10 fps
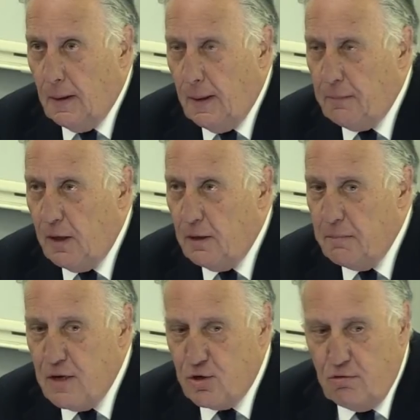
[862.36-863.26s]
I'm going to
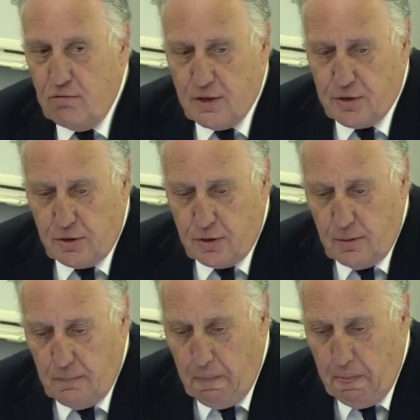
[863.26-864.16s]
mention
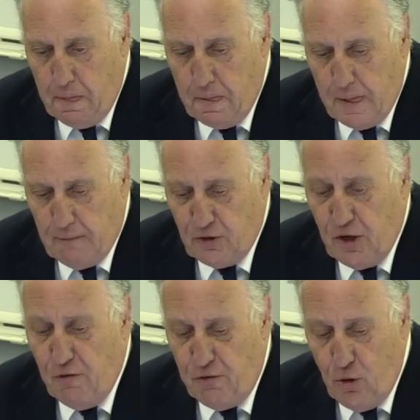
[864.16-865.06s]
risks. I've
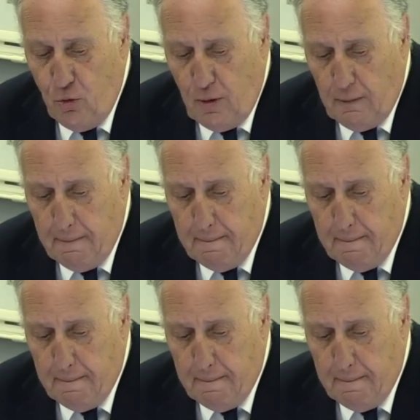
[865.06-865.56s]
seen a few.